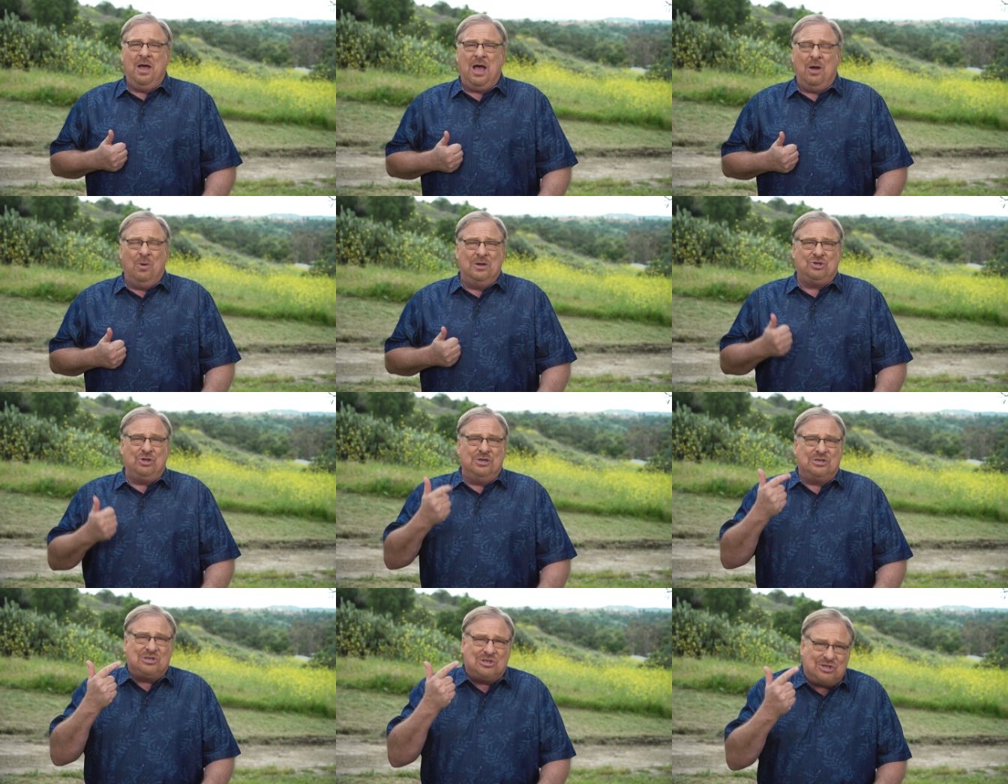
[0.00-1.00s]
I want you
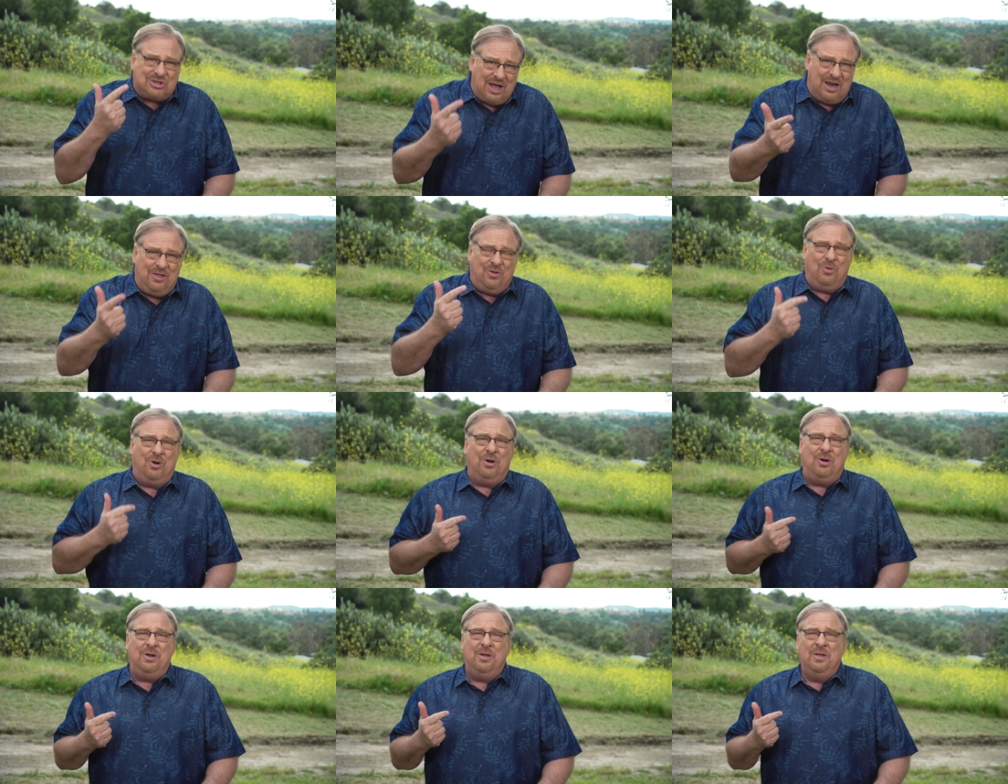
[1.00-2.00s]
to study the
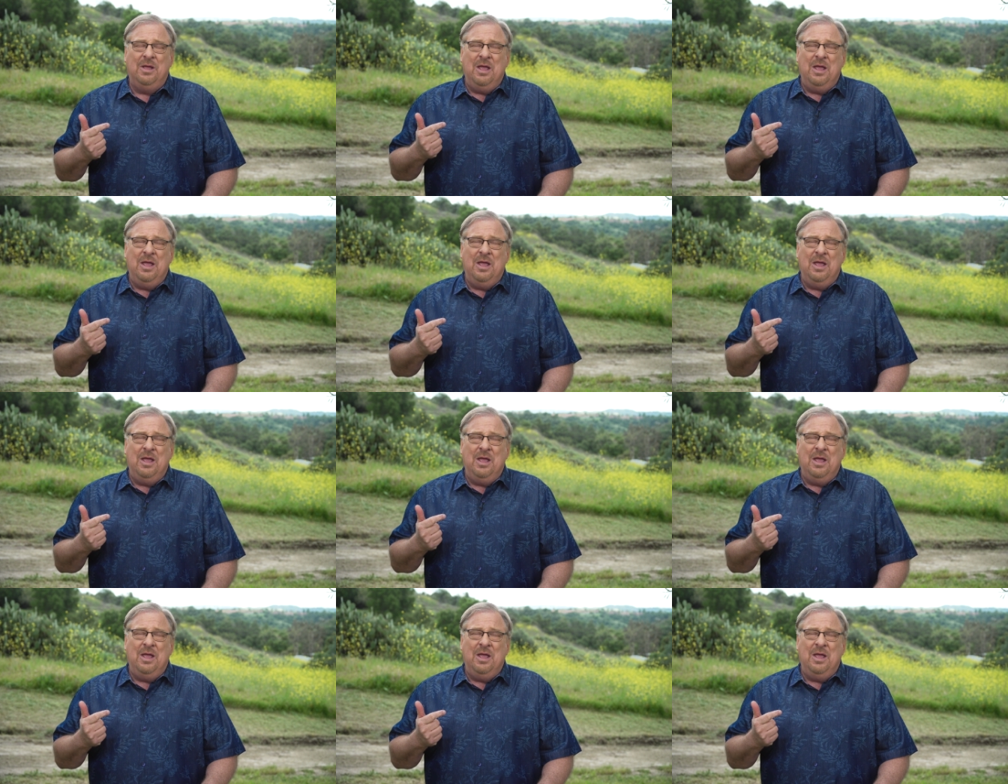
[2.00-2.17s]
word.